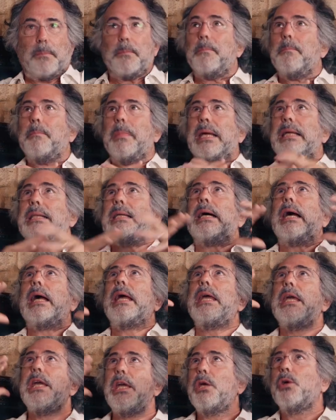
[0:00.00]
made a
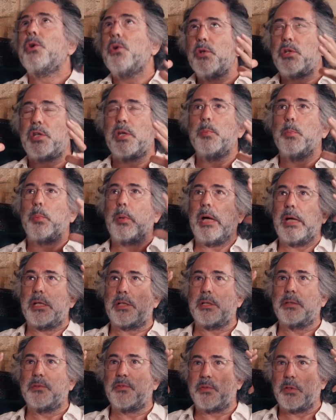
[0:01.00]
huge
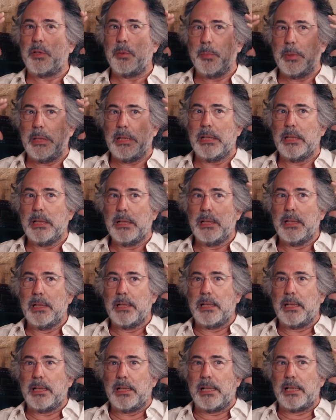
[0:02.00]
impression for me,
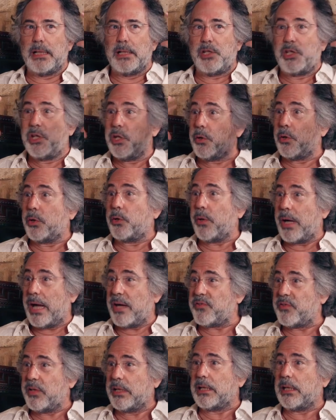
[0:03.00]

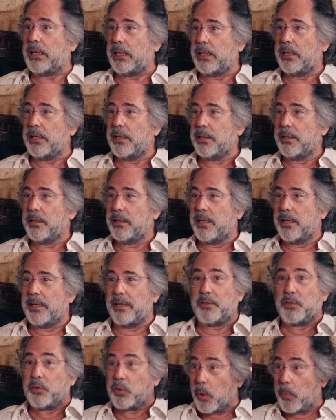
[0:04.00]
geographically,
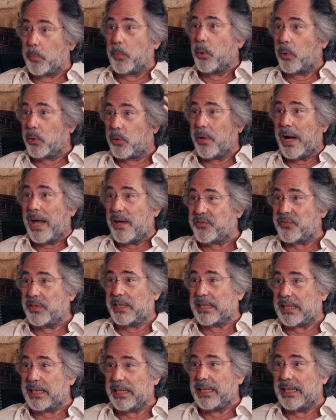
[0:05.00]

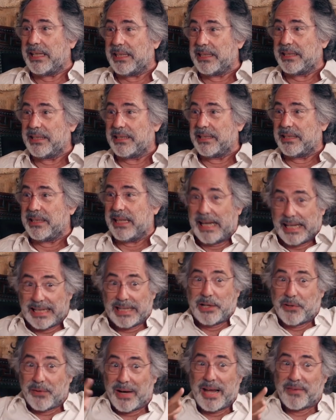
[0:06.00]
topographically,
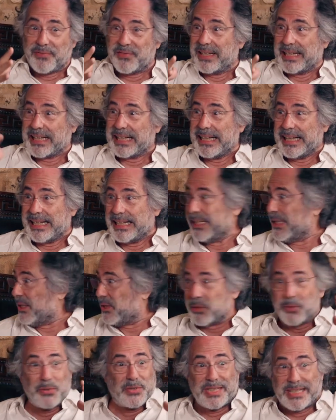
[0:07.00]
and graphically,
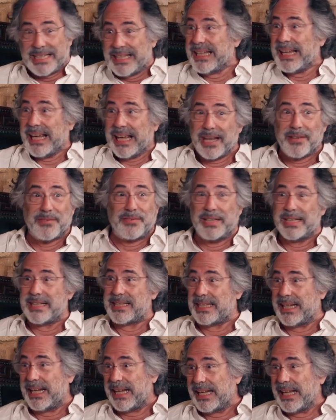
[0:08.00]
to see
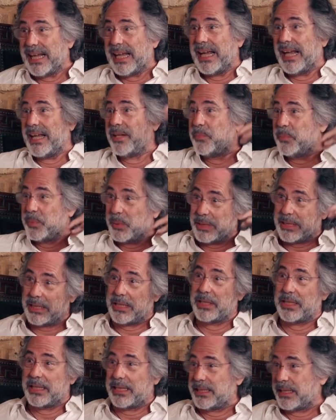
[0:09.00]
everything and put
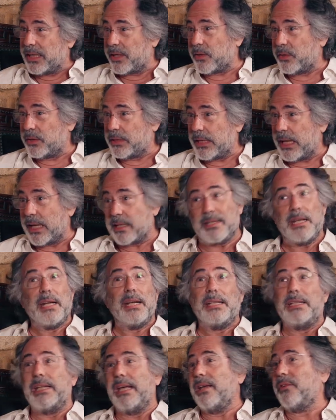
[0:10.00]
in the context,
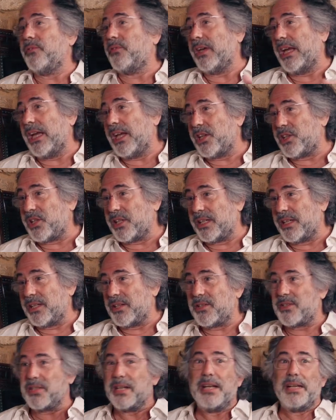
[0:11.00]
the
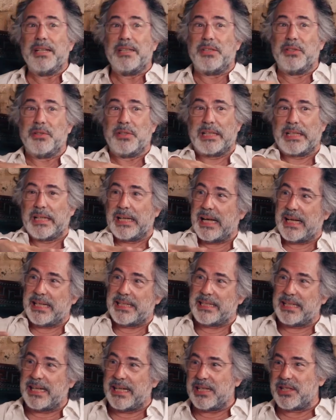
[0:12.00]
invasions, the
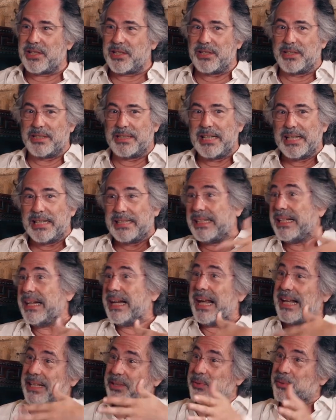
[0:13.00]
organization, the
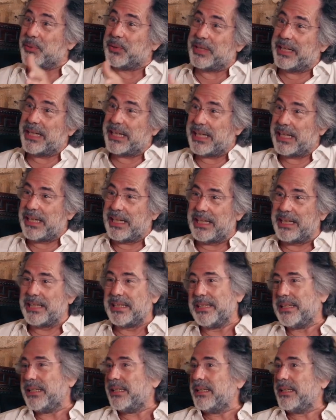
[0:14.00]
networking.